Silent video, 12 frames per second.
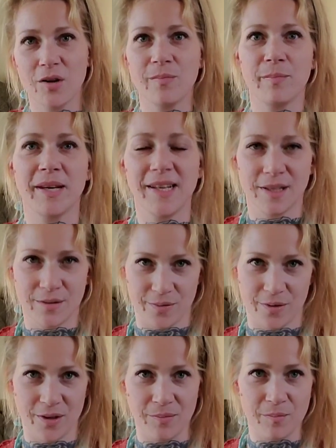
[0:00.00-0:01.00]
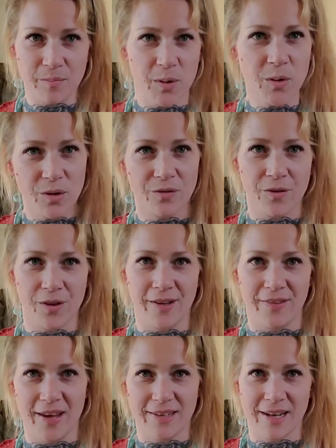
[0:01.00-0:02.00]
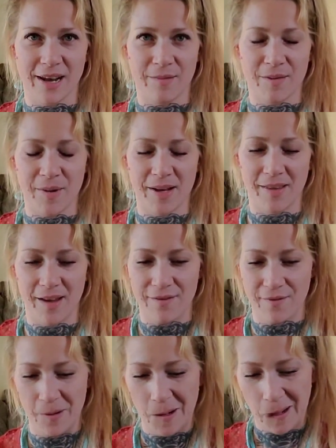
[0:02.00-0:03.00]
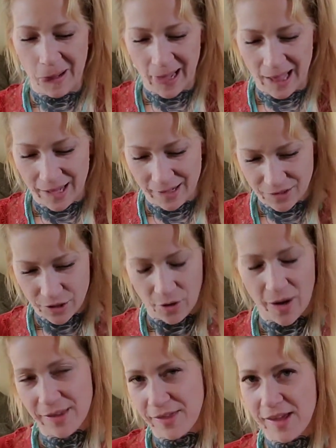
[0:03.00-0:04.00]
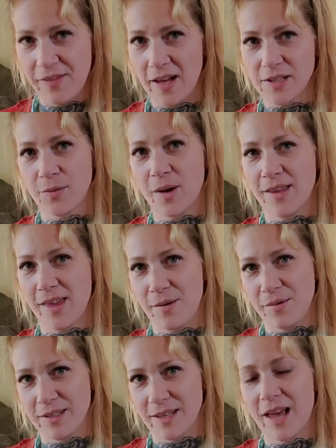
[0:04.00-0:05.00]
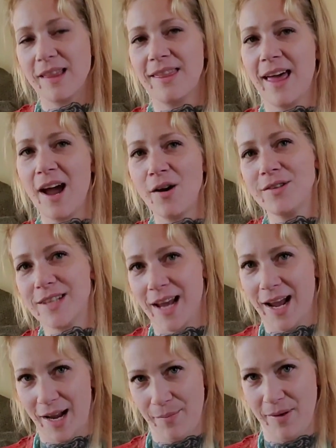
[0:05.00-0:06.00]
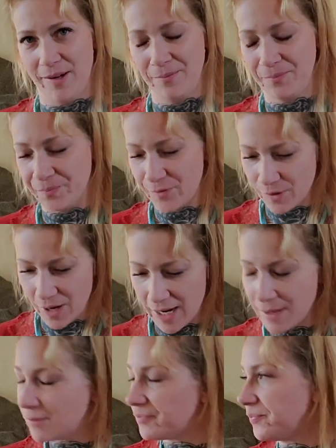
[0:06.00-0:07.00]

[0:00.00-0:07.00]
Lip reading: peaceful and beautiful at that time in my life. So I think that's why that was allowed to happen, right?